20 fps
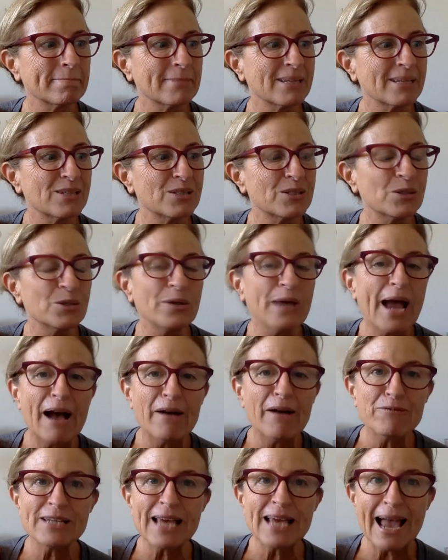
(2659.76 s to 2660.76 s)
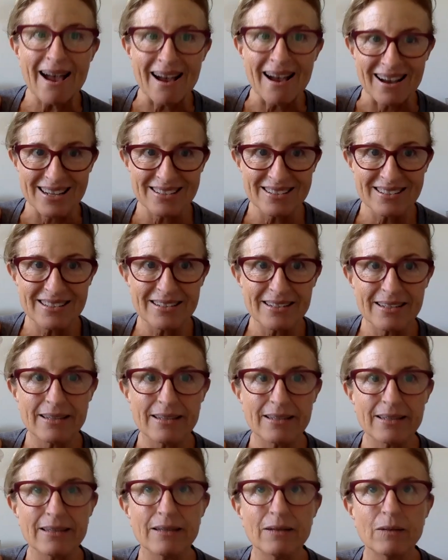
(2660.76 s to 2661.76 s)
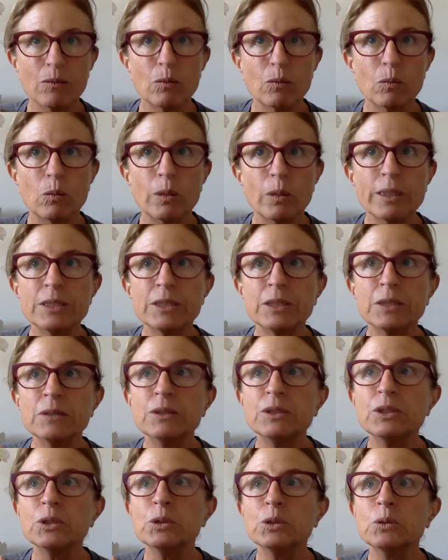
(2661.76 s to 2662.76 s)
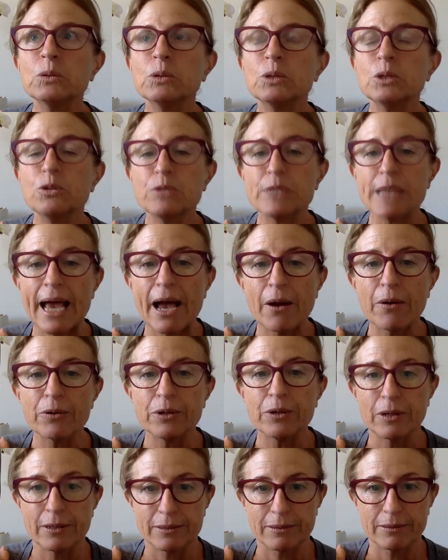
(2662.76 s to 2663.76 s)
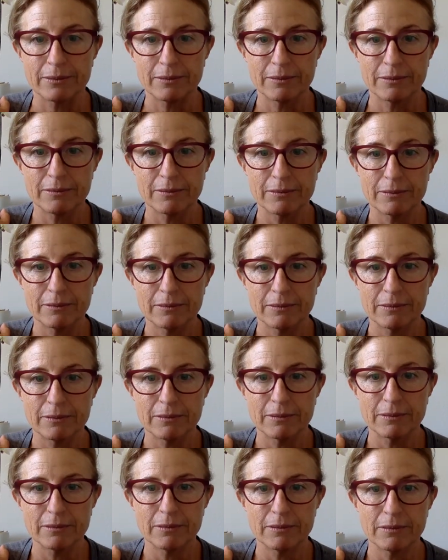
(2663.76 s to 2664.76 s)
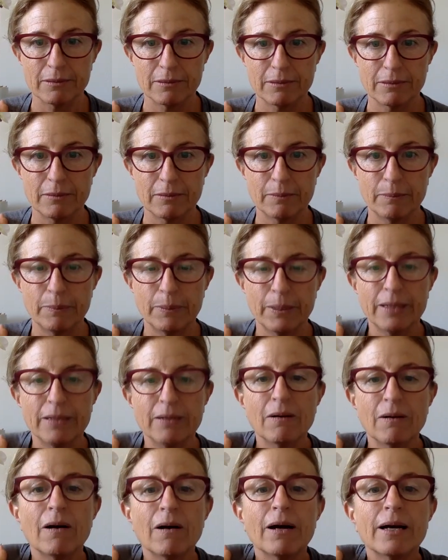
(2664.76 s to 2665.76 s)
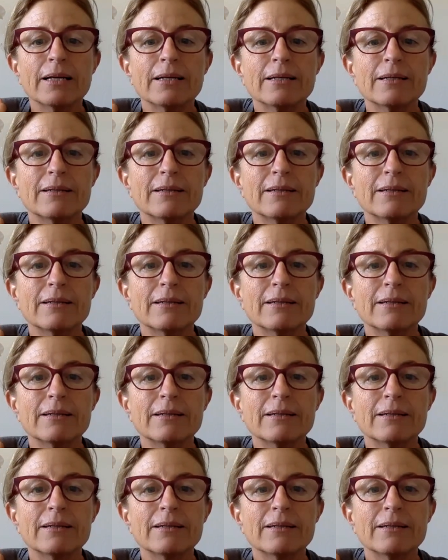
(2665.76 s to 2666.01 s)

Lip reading: So you have to ask, what do you lose out on by not